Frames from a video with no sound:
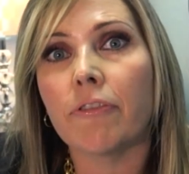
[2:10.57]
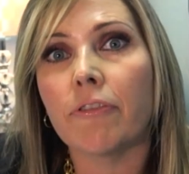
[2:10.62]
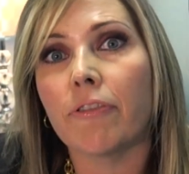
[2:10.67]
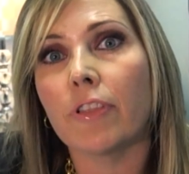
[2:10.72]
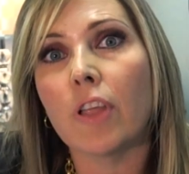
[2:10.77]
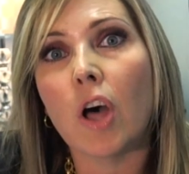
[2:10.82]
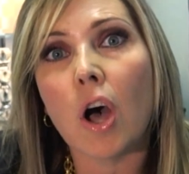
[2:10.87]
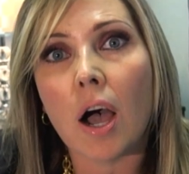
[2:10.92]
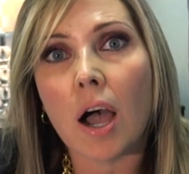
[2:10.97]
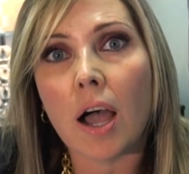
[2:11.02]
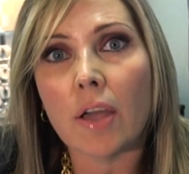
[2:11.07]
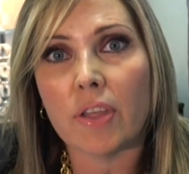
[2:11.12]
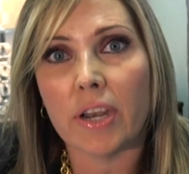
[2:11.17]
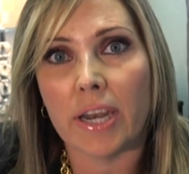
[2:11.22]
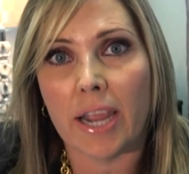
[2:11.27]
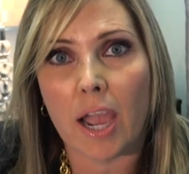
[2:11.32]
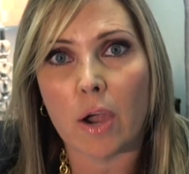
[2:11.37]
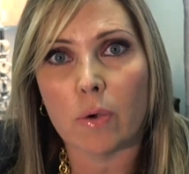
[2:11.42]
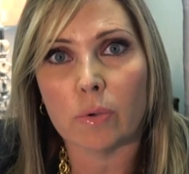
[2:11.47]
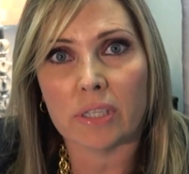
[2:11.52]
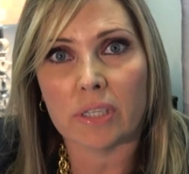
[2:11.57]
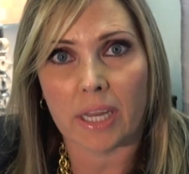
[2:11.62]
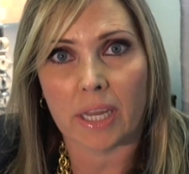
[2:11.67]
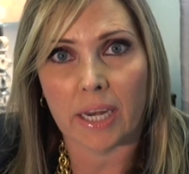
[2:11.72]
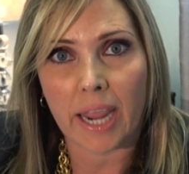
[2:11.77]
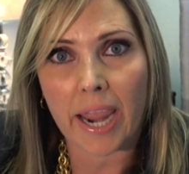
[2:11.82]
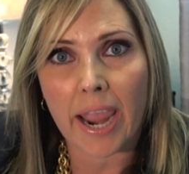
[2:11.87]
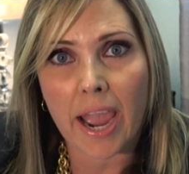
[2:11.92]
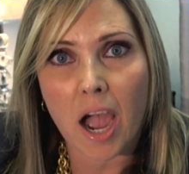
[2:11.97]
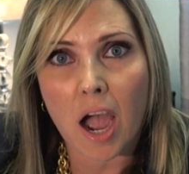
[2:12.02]
flaw that a house
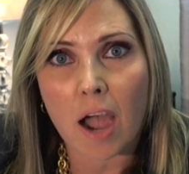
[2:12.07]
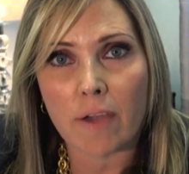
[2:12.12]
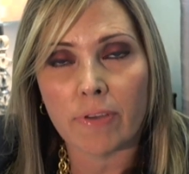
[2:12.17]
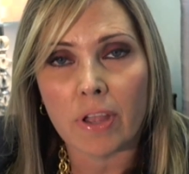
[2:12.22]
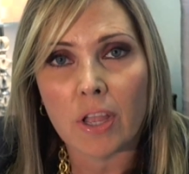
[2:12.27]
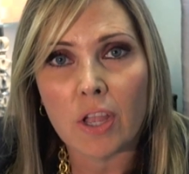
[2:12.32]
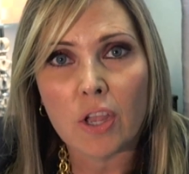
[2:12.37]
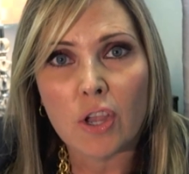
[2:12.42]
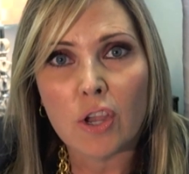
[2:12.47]
could have.